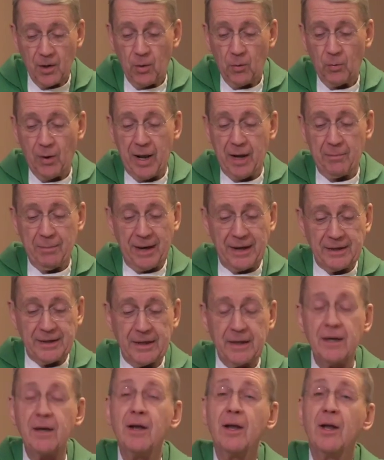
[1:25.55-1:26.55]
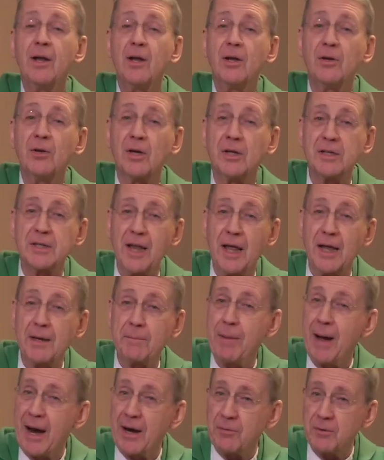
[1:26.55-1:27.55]
Well, matey, looks
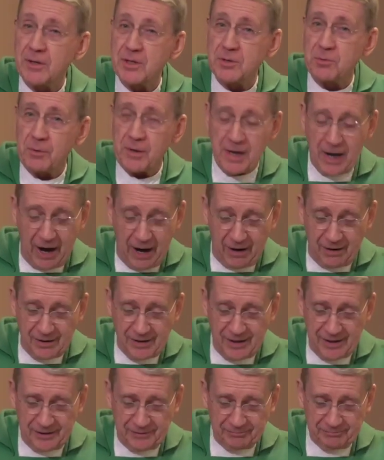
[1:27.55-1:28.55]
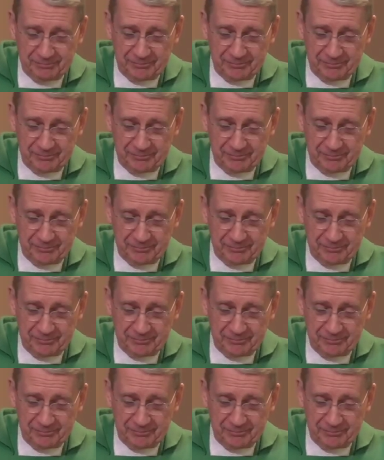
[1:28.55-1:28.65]
like pirates we are, huh?